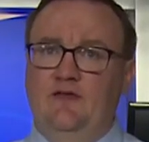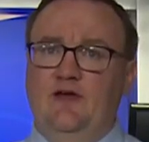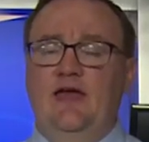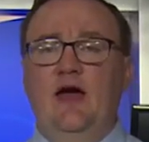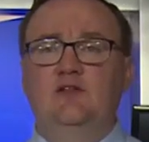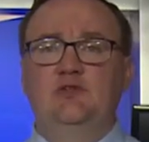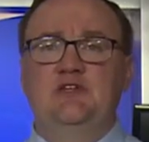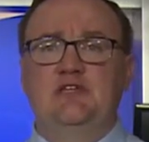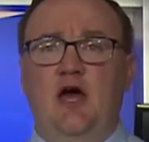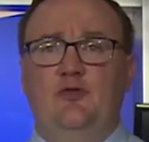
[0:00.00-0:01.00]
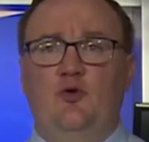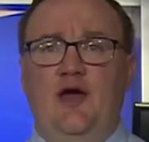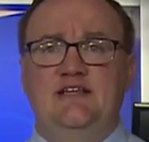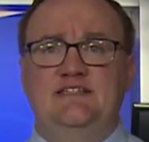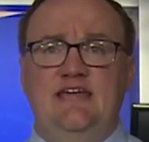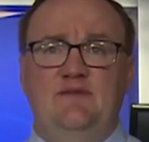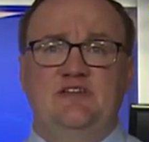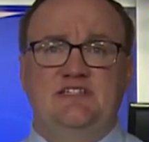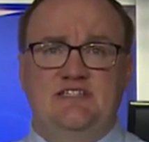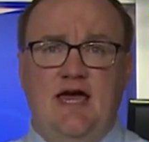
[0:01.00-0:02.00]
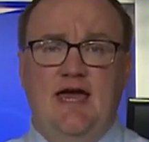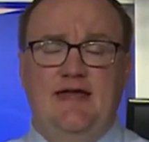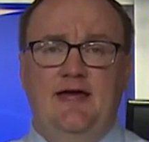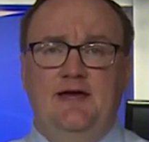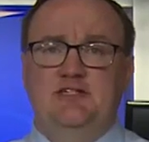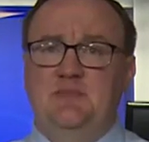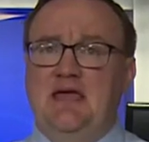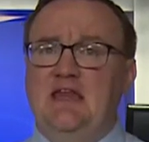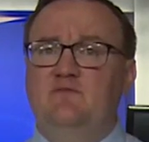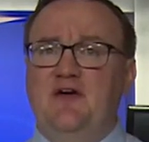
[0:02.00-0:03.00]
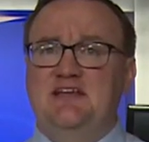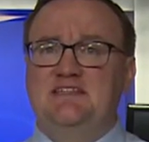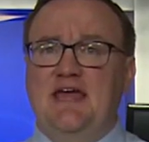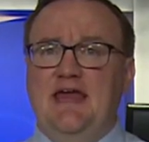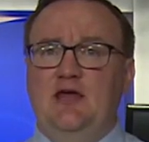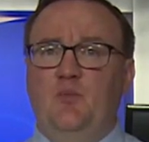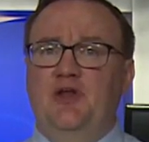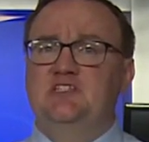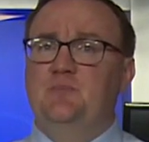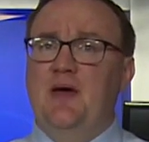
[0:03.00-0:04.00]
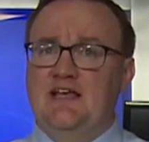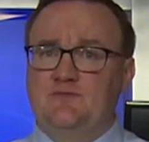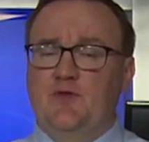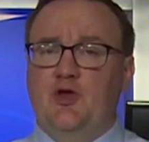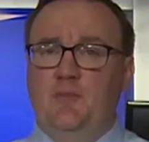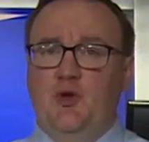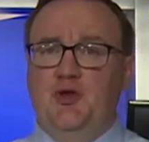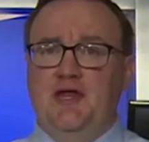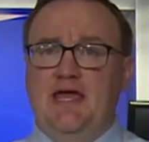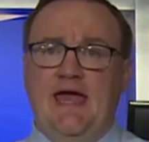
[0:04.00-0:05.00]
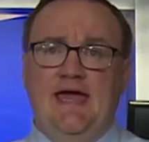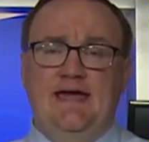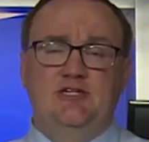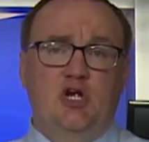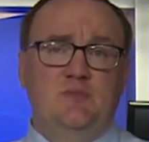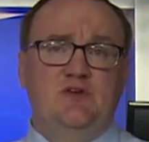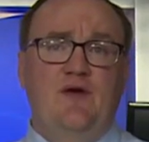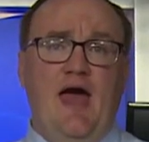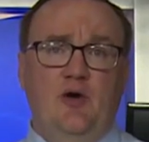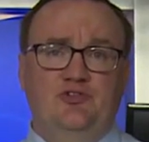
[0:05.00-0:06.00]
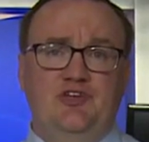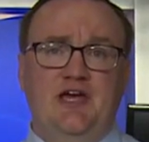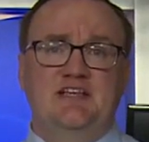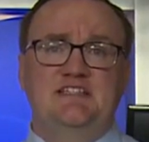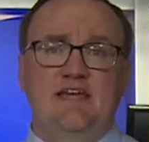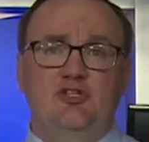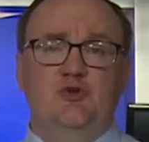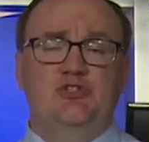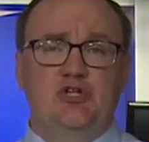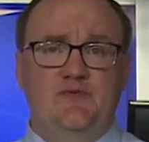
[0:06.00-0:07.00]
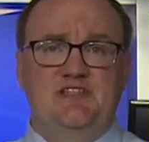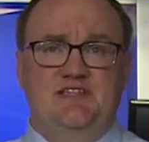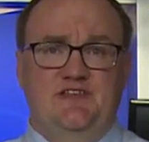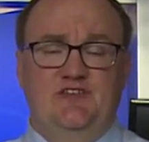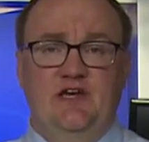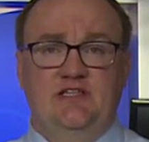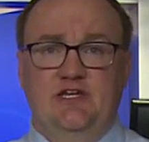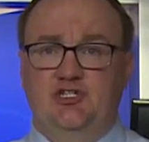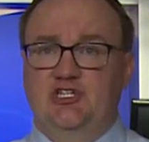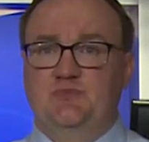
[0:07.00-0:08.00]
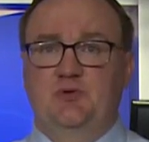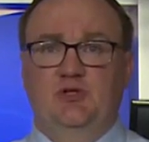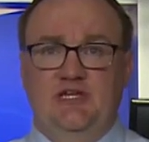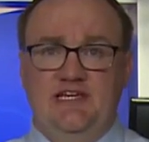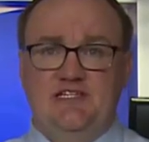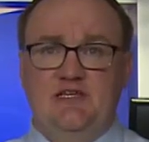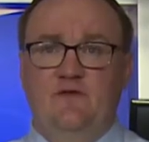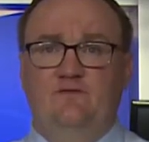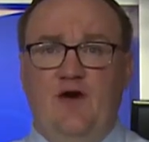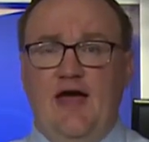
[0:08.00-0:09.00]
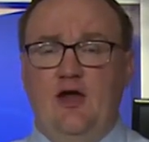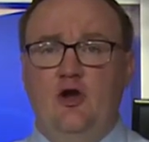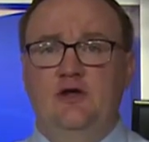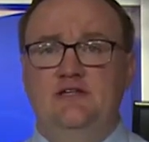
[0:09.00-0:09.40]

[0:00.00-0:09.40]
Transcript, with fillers: the council has authorized Davis Design to begin investigating what is best for the community in terms of housing essential services such as police, fire,